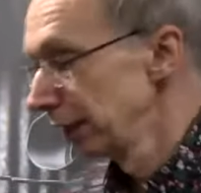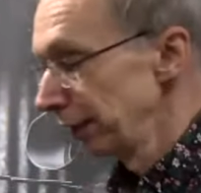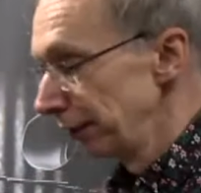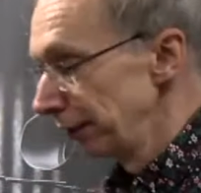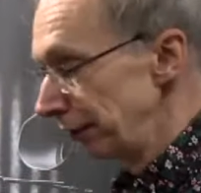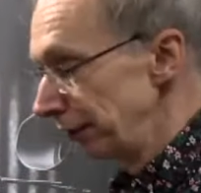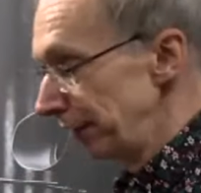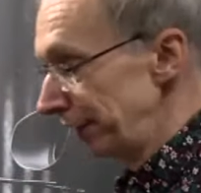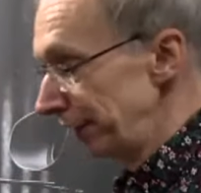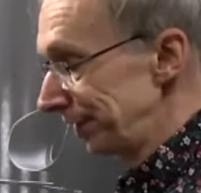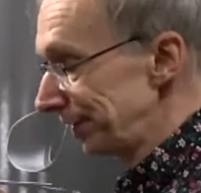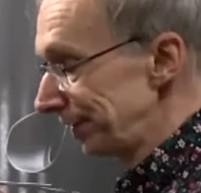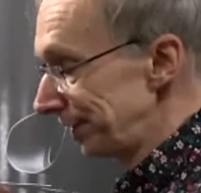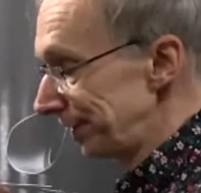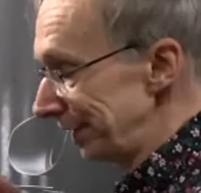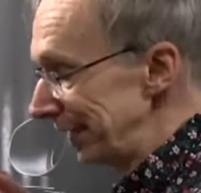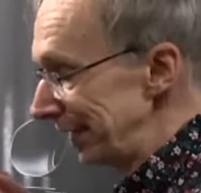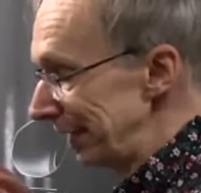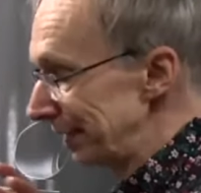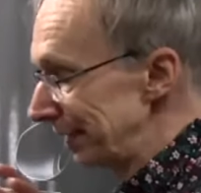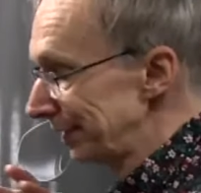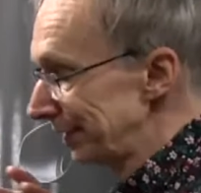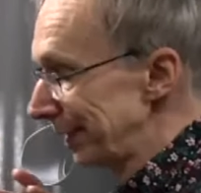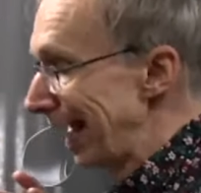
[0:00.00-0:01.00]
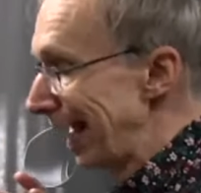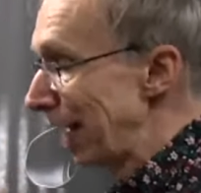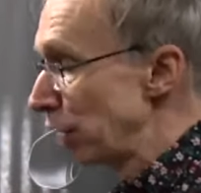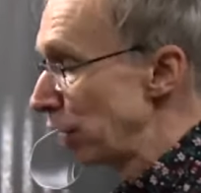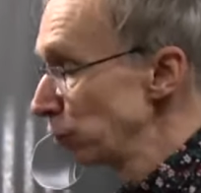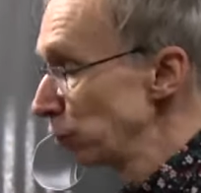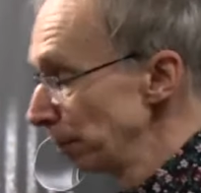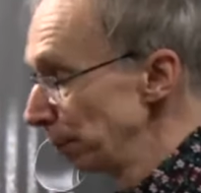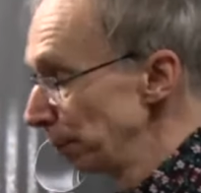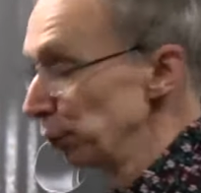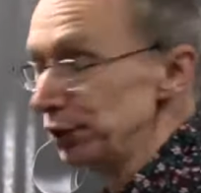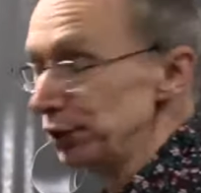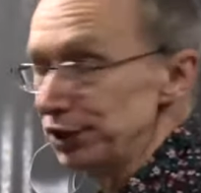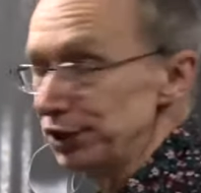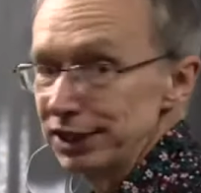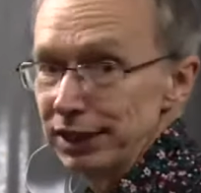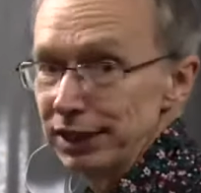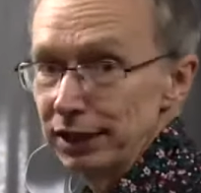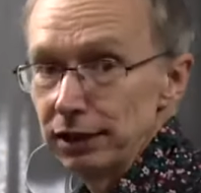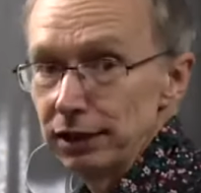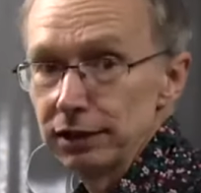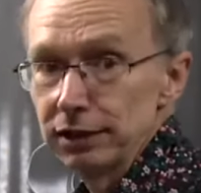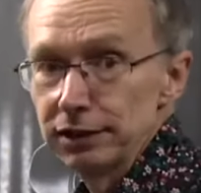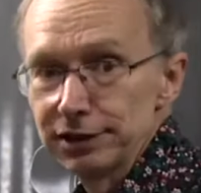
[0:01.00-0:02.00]
This is
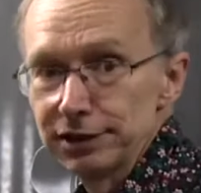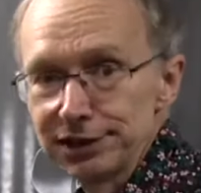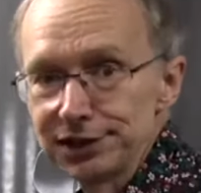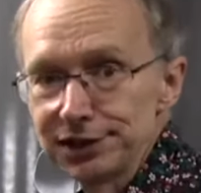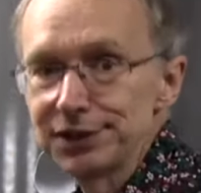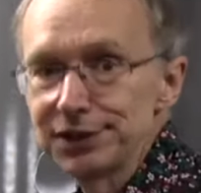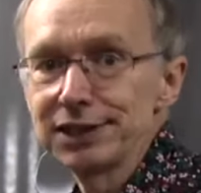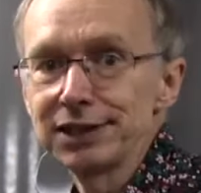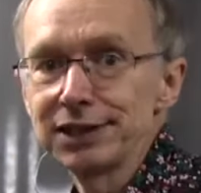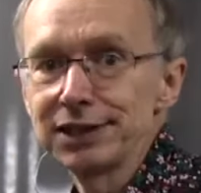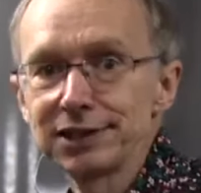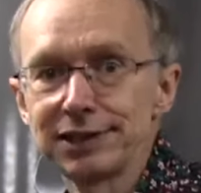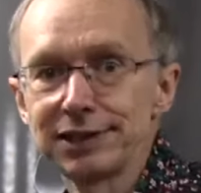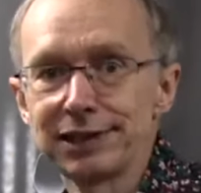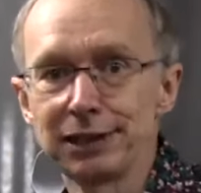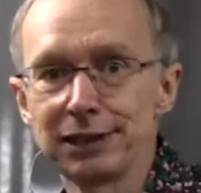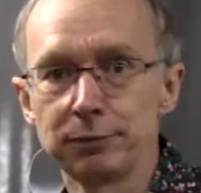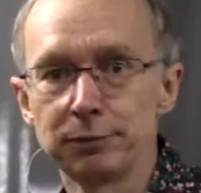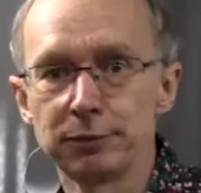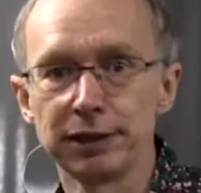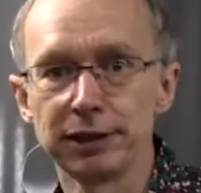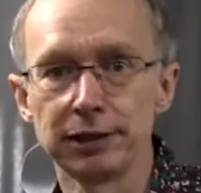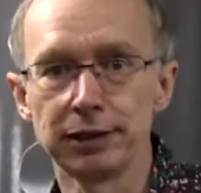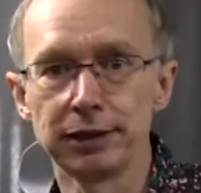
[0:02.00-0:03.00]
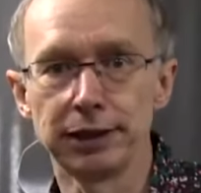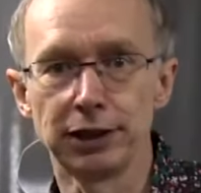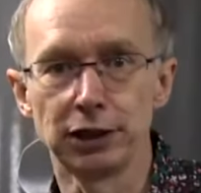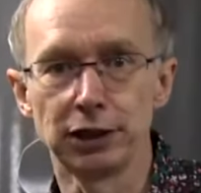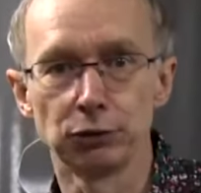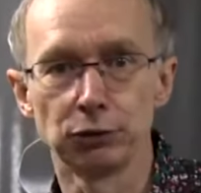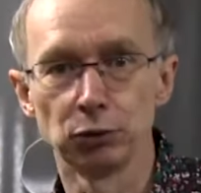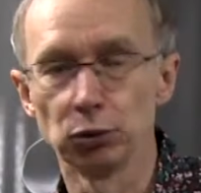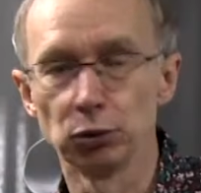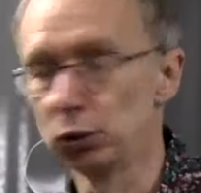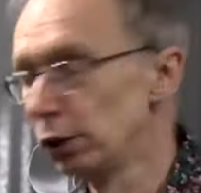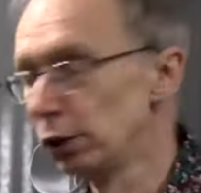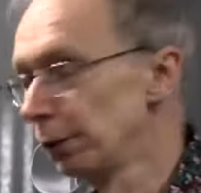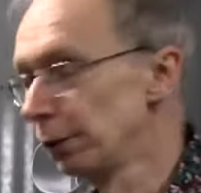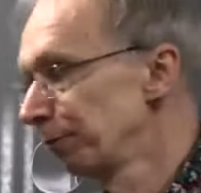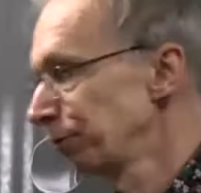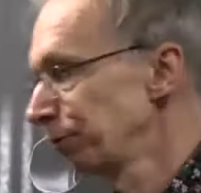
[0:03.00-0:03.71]
outputting 16-bit linear RAW